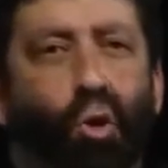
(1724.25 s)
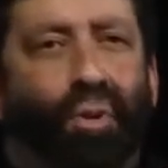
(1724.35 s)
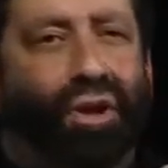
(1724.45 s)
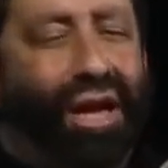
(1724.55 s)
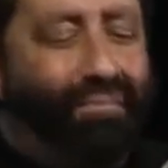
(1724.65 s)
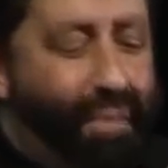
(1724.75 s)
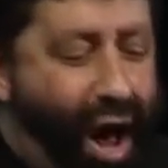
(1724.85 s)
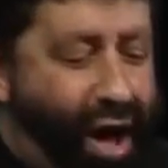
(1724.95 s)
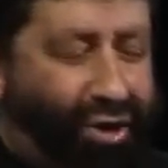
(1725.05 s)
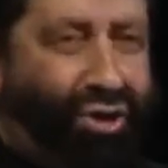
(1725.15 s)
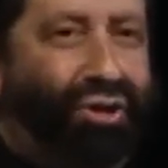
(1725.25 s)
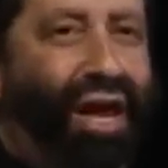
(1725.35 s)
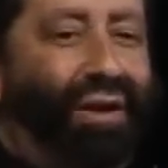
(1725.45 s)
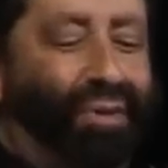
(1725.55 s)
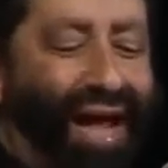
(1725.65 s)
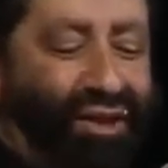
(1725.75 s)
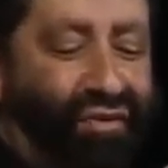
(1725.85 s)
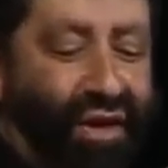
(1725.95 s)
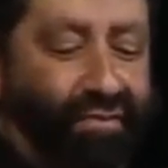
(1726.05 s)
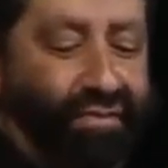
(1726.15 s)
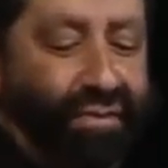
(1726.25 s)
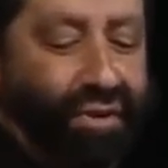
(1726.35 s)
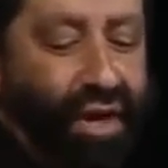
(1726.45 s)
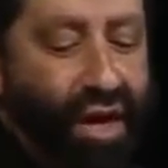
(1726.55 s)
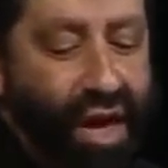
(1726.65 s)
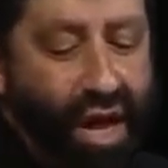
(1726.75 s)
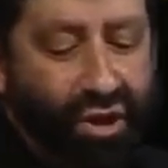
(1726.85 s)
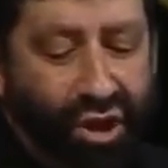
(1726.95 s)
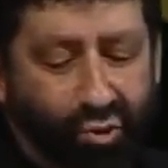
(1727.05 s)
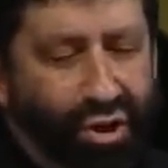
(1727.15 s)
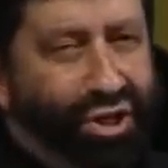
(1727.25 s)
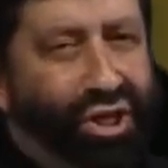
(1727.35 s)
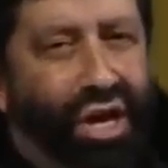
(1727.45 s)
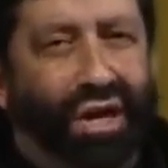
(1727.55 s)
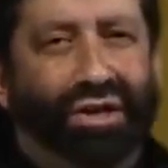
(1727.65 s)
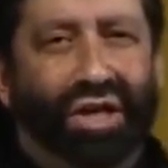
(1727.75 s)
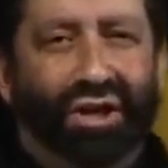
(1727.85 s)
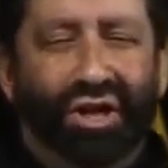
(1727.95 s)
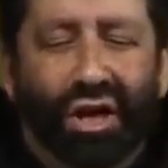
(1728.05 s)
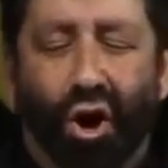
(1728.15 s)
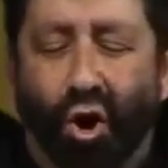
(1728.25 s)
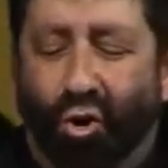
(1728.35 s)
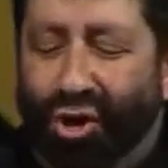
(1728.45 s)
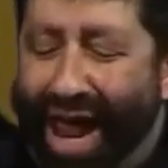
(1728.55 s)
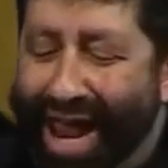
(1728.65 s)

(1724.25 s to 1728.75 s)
openly mocked and blasphemed. Just recently on Disney owned